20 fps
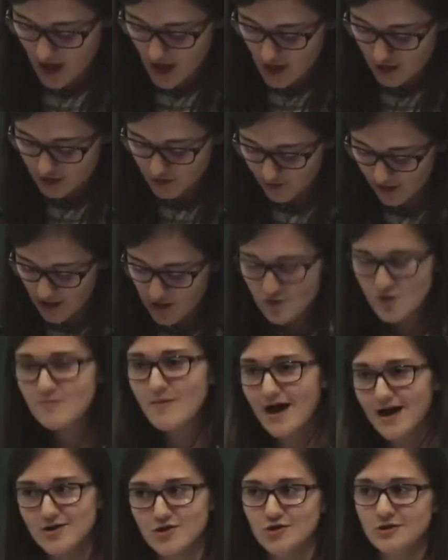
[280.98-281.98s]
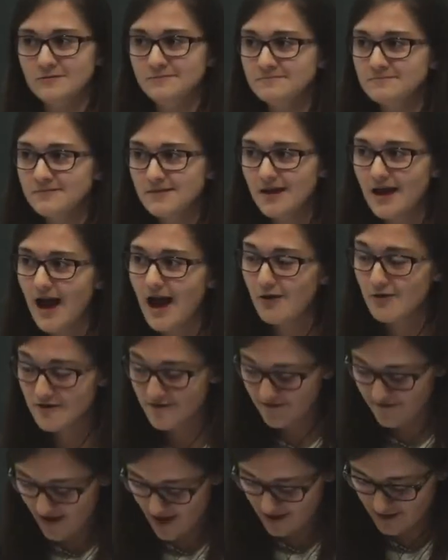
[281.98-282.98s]
So can you imagine how it
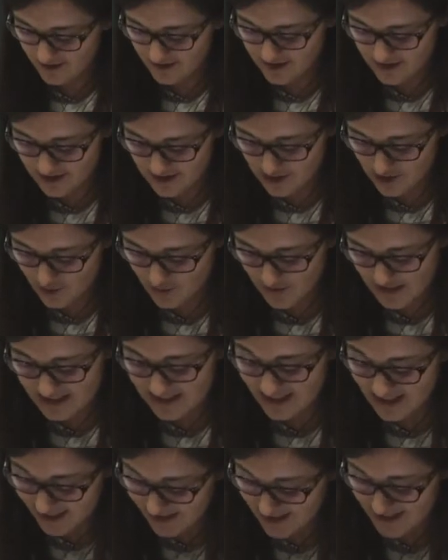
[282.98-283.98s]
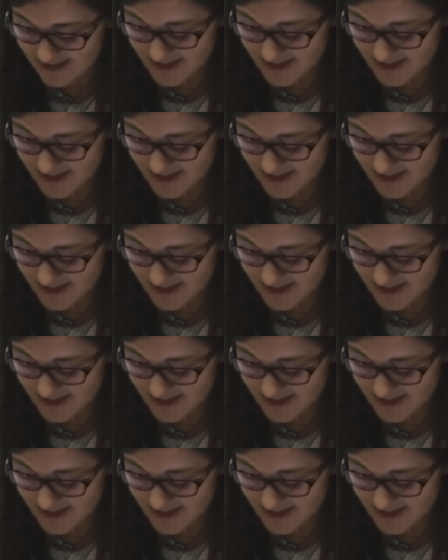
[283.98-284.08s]
felt to be sitting in a